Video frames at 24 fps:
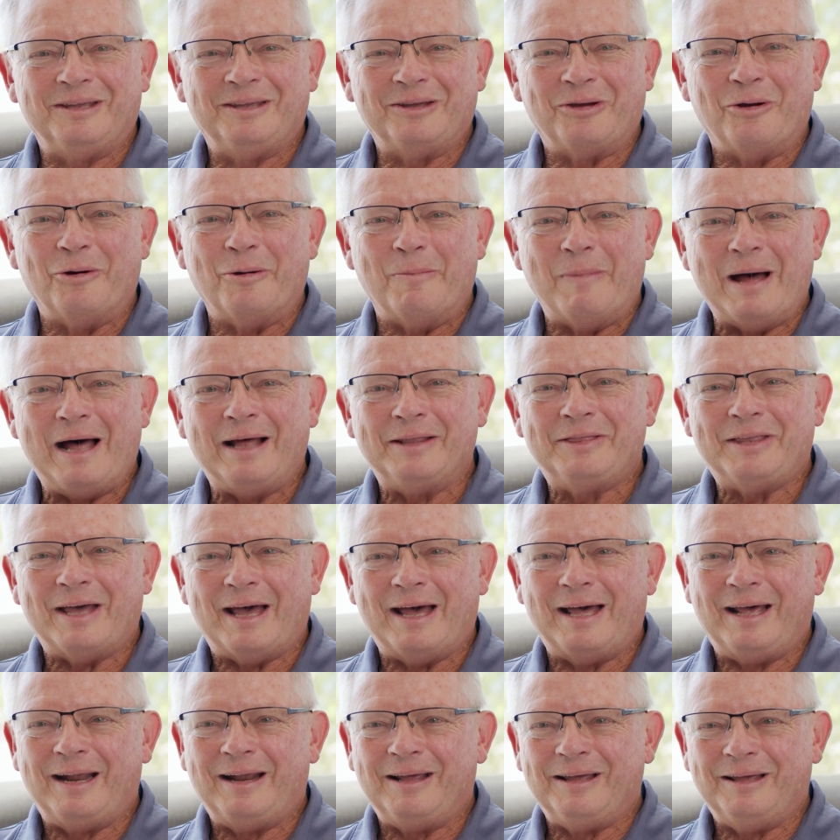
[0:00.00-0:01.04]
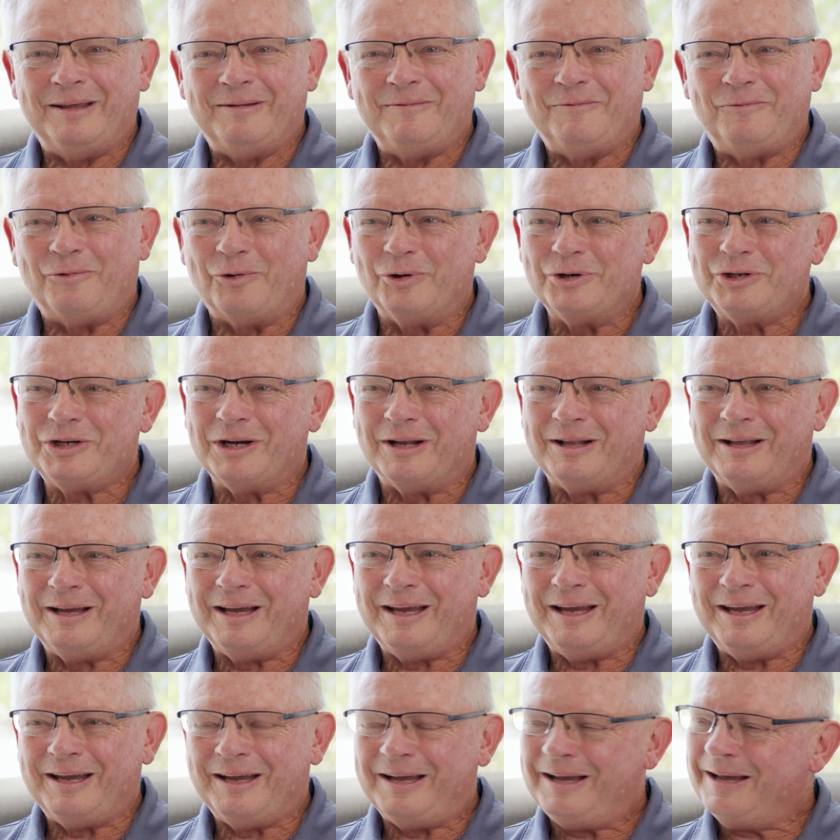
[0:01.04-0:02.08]
go about that? And
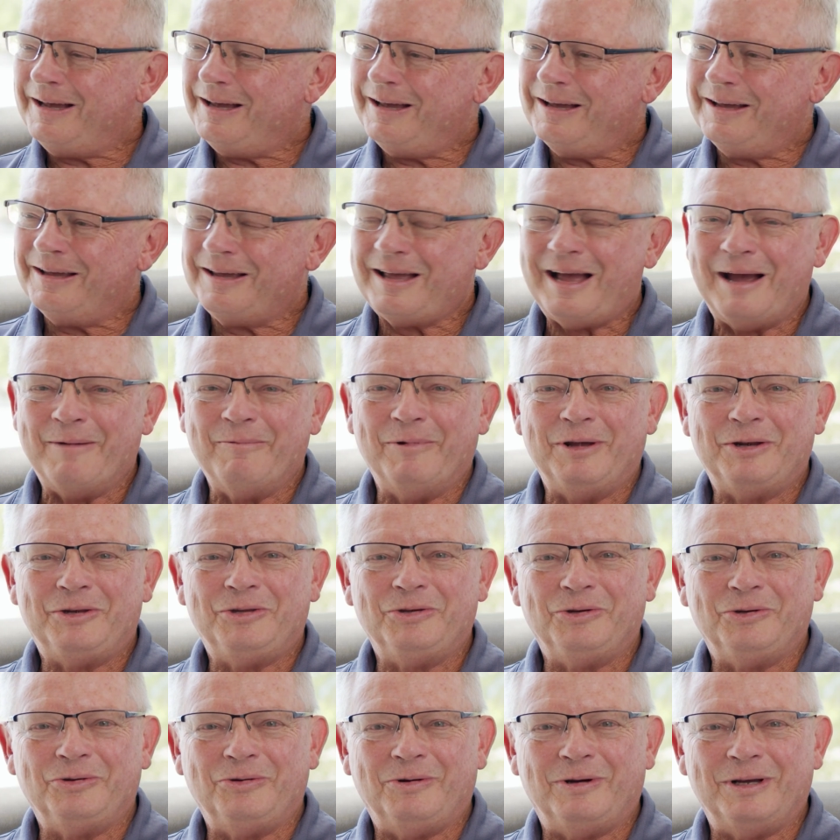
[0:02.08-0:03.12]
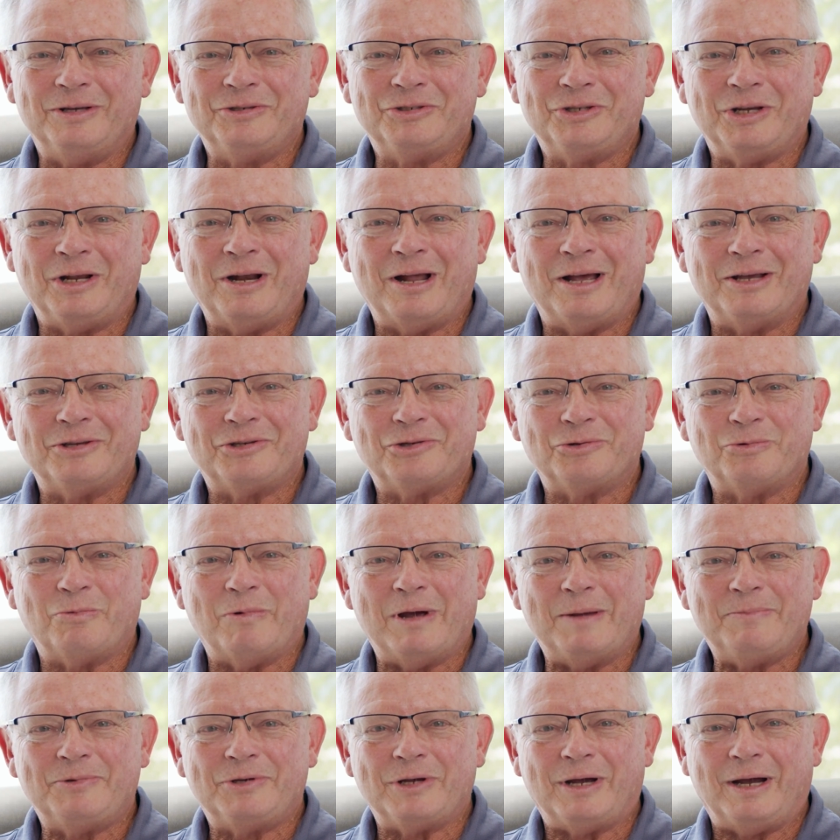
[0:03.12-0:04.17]
fortunately, I went to Zenos'
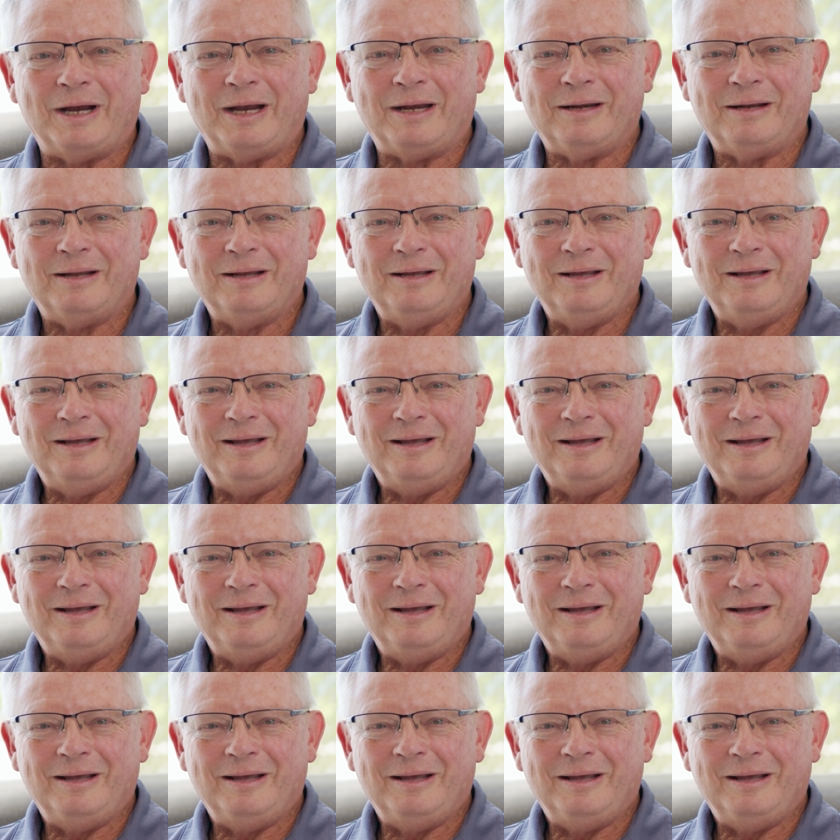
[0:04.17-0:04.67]
website,